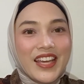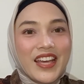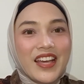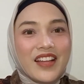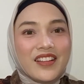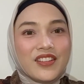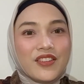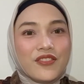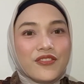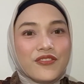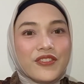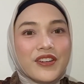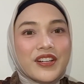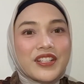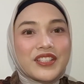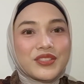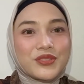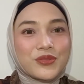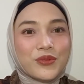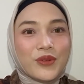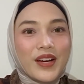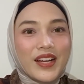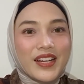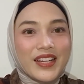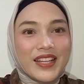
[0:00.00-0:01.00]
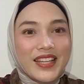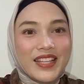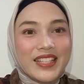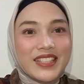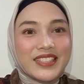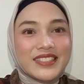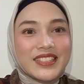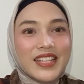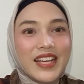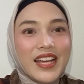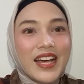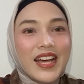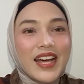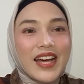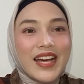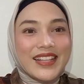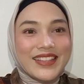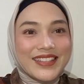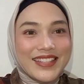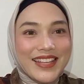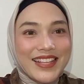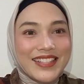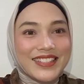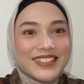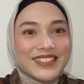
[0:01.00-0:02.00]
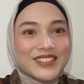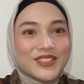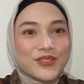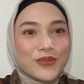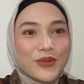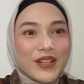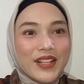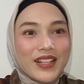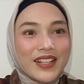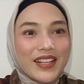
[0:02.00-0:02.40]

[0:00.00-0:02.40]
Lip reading: The first one is a test will